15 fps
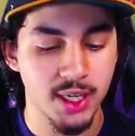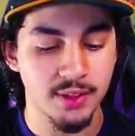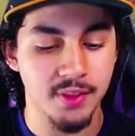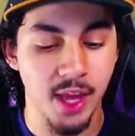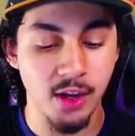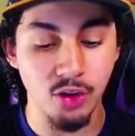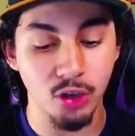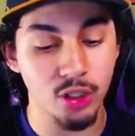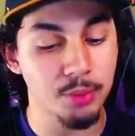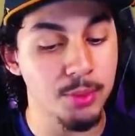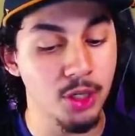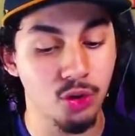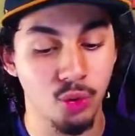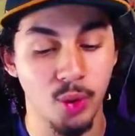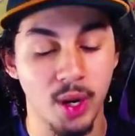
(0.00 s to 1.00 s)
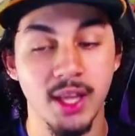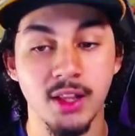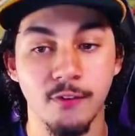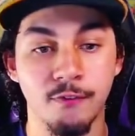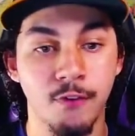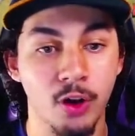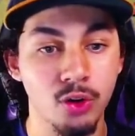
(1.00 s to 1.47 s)
Then you're going to be creating the
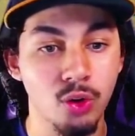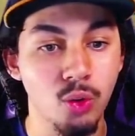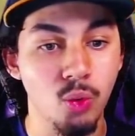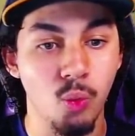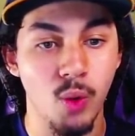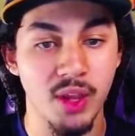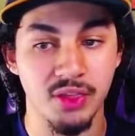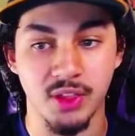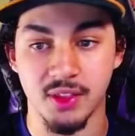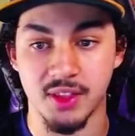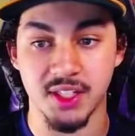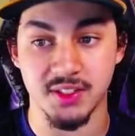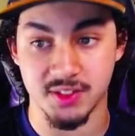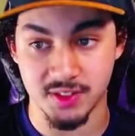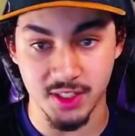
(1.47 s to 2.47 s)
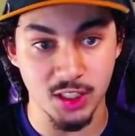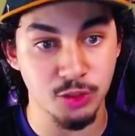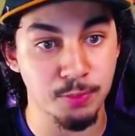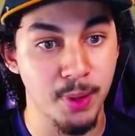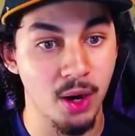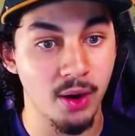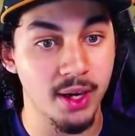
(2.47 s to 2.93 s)
funnel with the
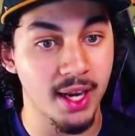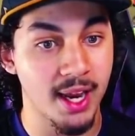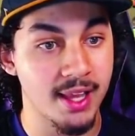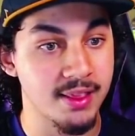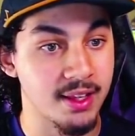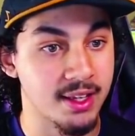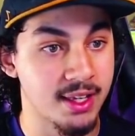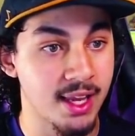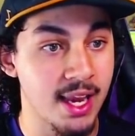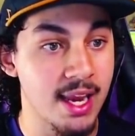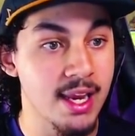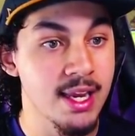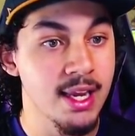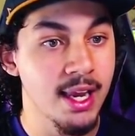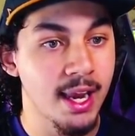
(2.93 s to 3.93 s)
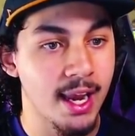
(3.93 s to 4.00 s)
Siege Barrack and the King,